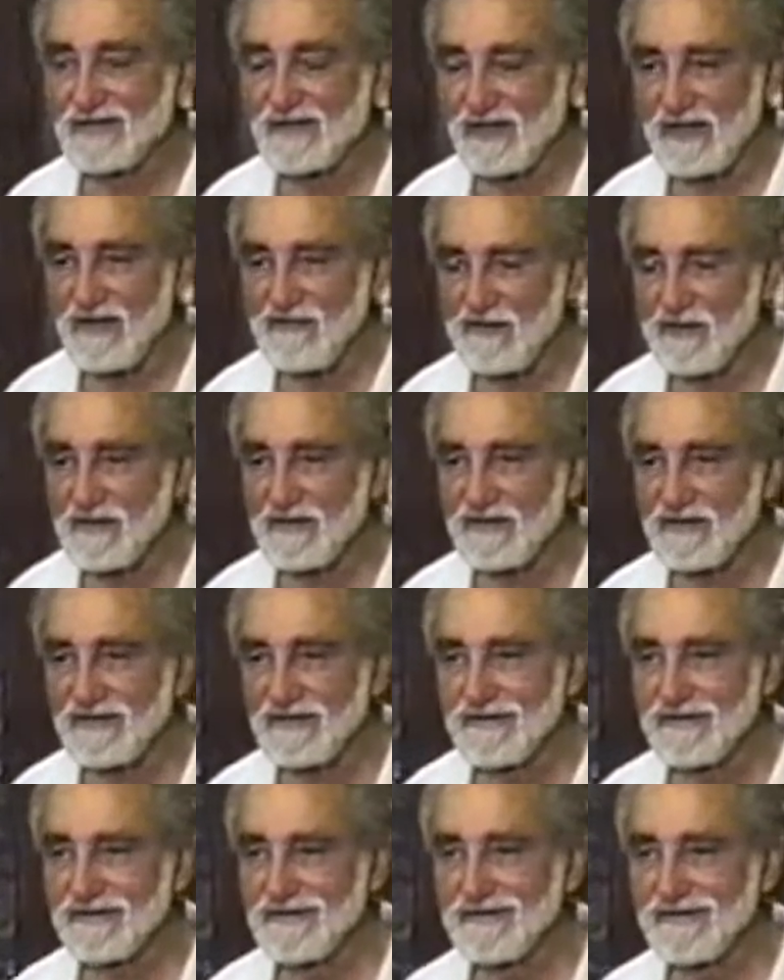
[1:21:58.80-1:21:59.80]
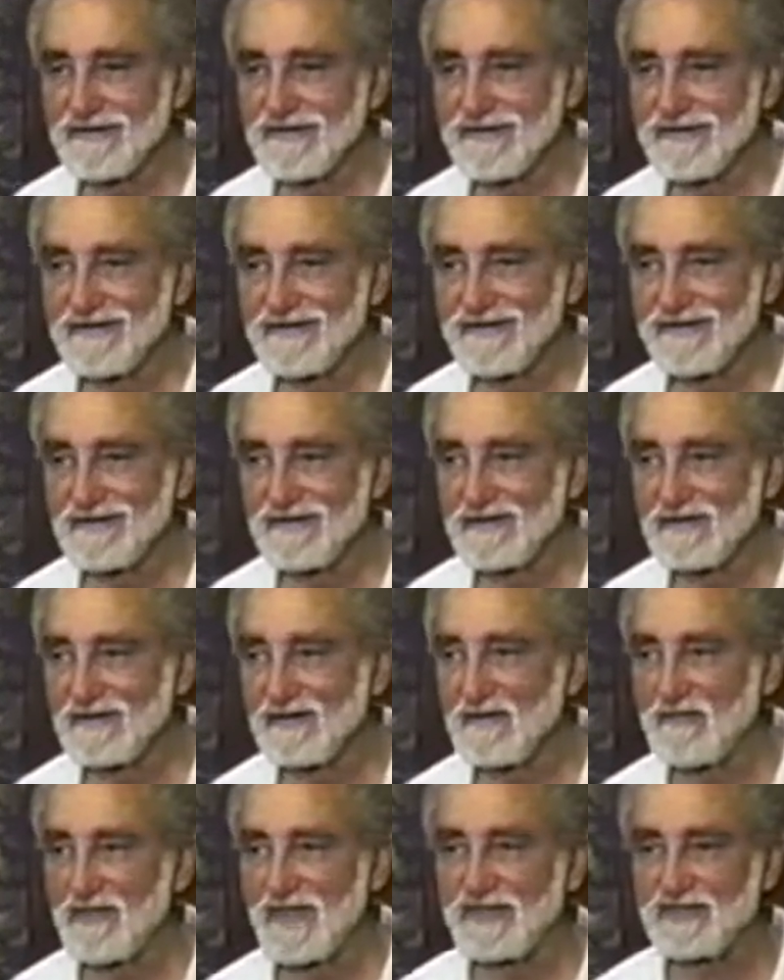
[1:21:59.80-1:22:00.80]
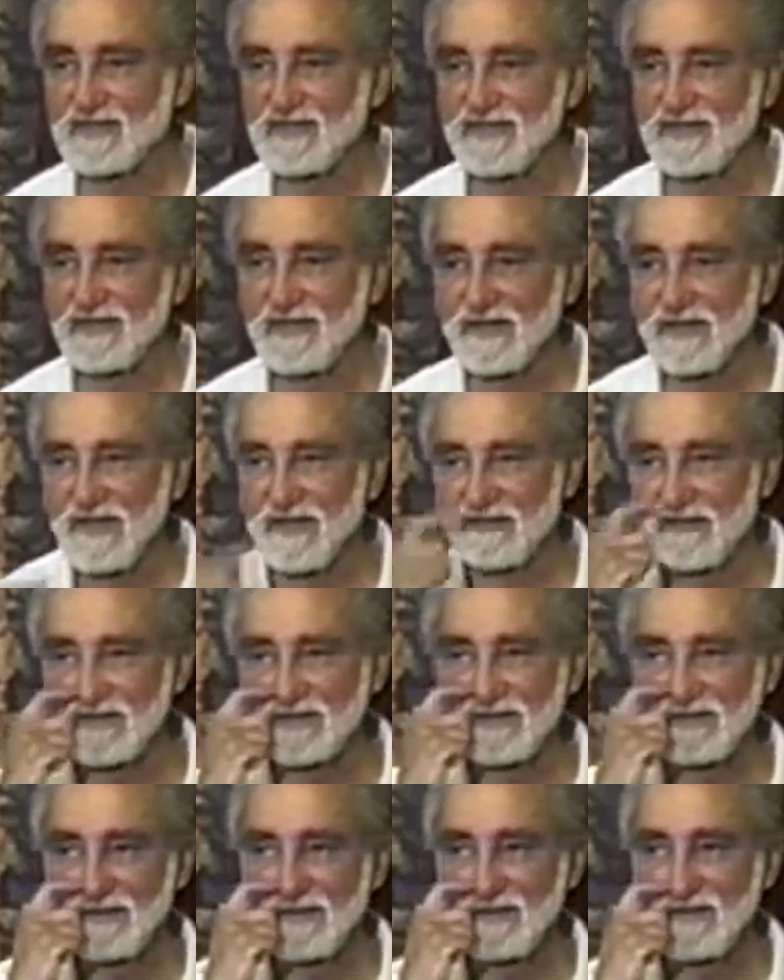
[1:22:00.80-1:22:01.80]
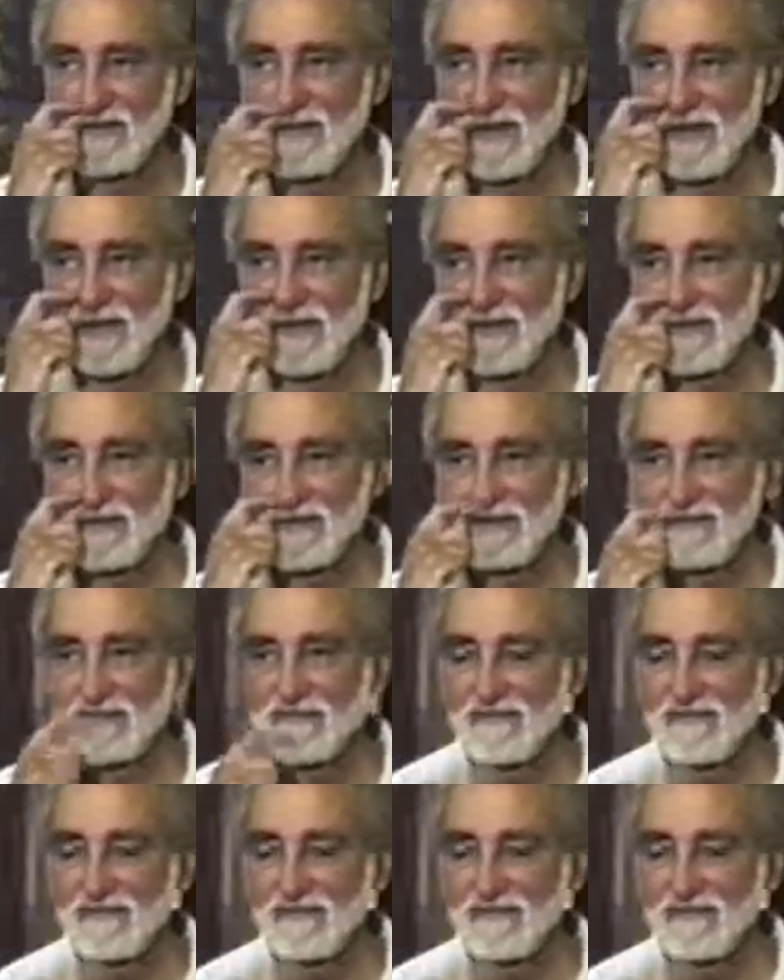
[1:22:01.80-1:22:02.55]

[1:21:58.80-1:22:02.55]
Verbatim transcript: Clever? Immensely clever. Oh, a